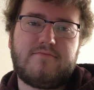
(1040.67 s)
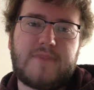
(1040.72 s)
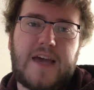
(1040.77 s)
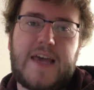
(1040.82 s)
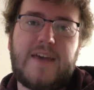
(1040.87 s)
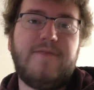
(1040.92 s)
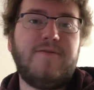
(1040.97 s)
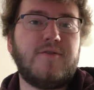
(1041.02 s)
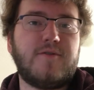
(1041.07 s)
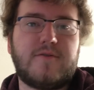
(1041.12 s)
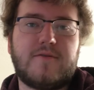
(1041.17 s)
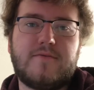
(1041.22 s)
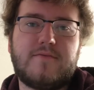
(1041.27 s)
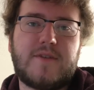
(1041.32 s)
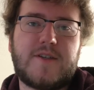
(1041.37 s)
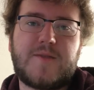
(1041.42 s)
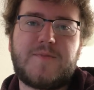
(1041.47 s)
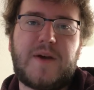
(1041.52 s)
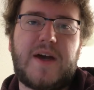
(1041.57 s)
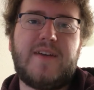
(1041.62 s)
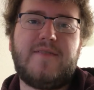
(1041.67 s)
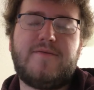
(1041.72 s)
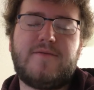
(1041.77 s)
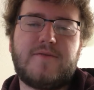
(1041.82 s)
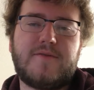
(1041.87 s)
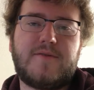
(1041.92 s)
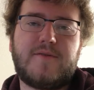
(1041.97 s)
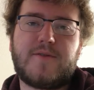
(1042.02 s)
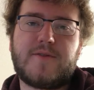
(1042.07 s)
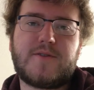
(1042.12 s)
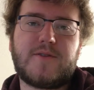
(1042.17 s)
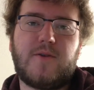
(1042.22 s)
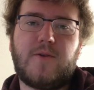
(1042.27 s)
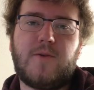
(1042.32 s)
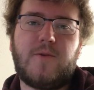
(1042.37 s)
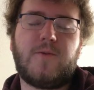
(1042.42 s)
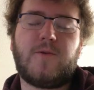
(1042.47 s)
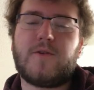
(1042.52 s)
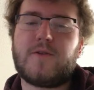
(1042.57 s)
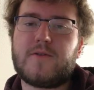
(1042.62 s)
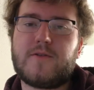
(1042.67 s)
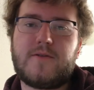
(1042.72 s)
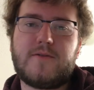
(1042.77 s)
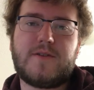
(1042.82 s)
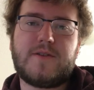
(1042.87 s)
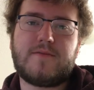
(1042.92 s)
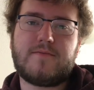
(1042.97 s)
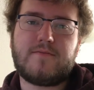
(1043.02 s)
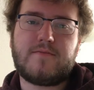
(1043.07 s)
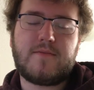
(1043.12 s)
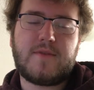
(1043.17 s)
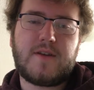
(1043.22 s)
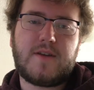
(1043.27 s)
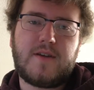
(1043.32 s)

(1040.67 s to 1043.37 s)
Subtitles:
hateful and spiteful towards the whole world. And